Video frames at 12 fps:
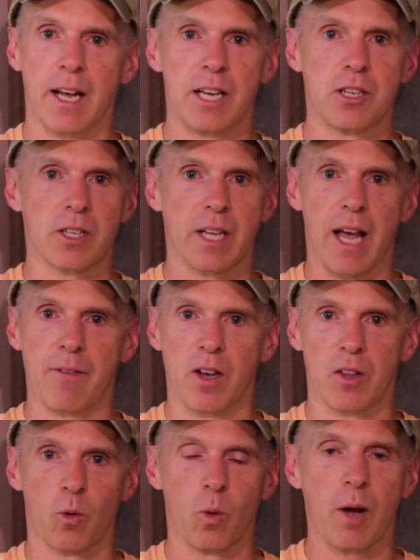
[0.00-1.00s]
I usually have
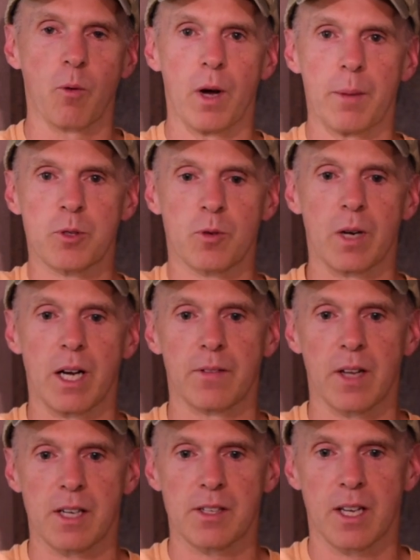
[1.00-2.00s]
other wet wipes around
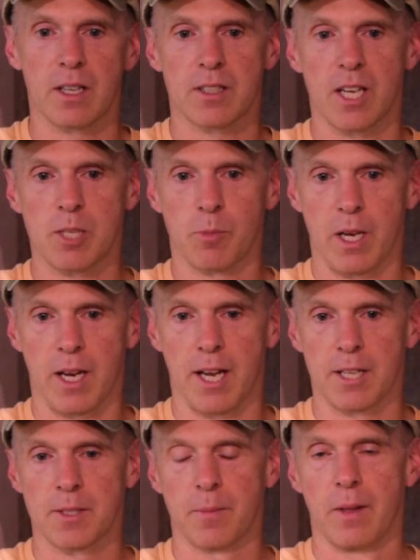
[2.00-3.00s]
that I sanitize my
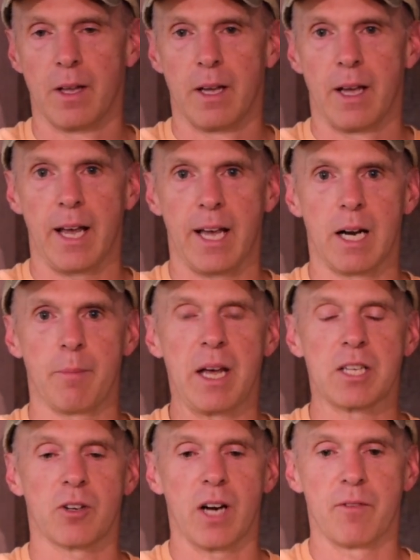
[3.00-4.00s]
hands, and I
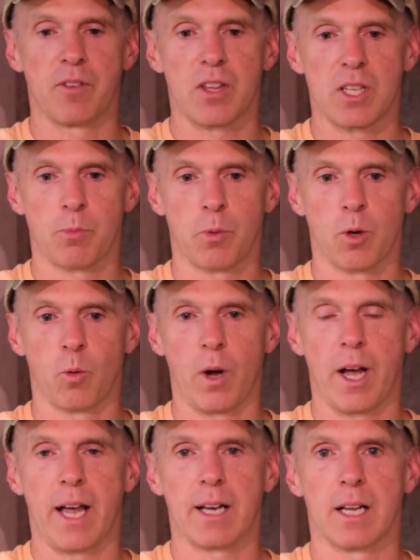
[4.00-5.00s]
make sure everything's put
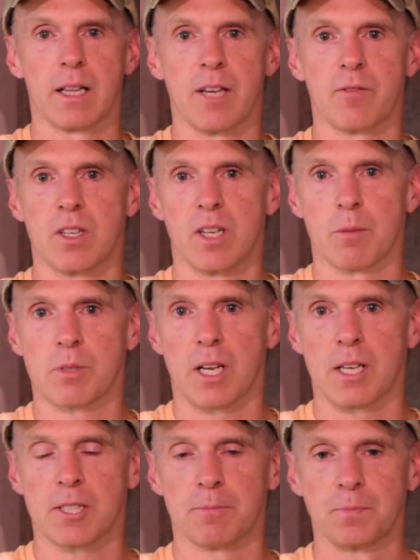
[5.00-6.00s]
away and I leave the dump
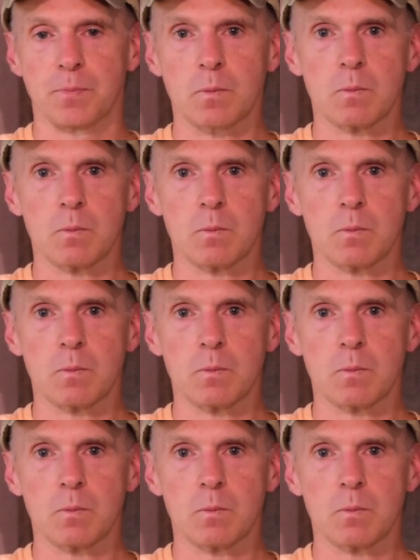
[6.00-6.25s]
station.